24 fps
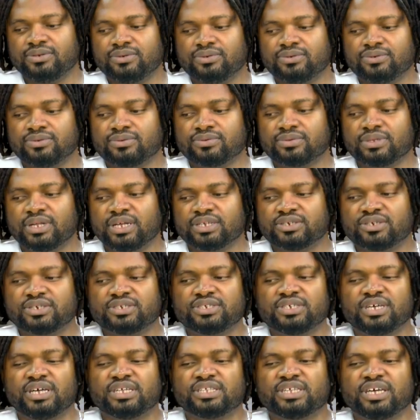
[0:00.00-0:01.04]
know, I just
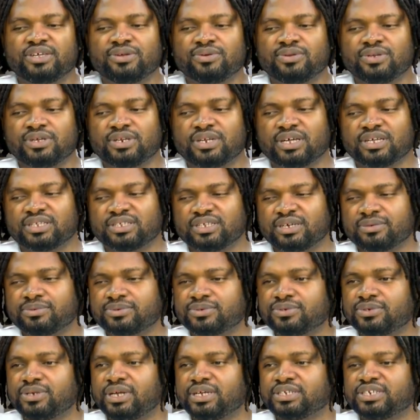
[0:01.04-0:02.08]
the entire unit that time.
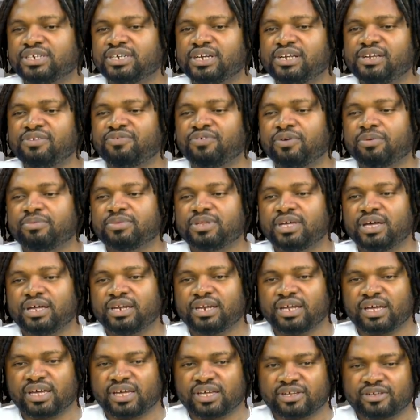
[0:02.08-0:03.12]
So now generally from then,
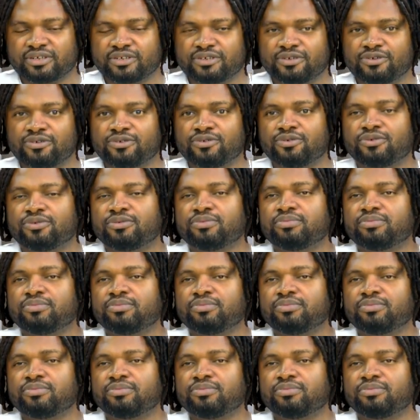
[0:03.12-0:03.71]
I, you know,